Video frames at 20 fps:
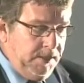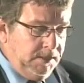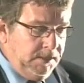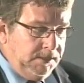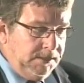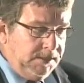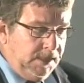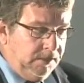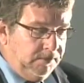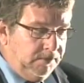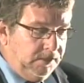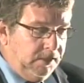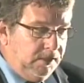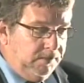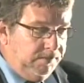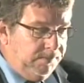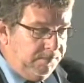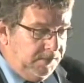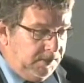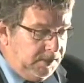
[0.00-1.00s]

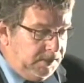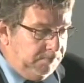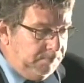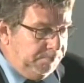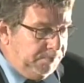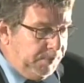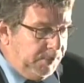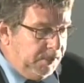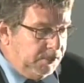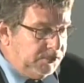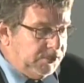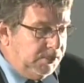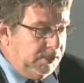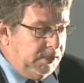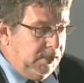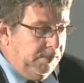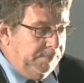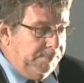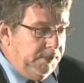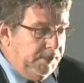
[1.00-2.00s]
Several film production
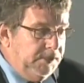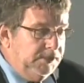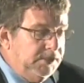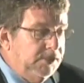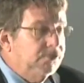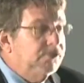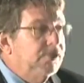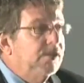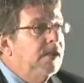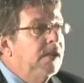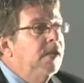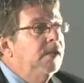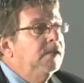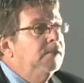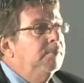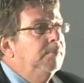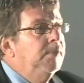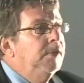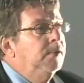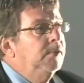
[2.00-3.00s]
companies in Trinidad and
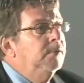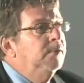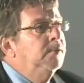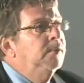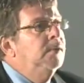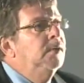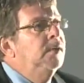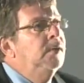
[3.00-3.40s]
Tobago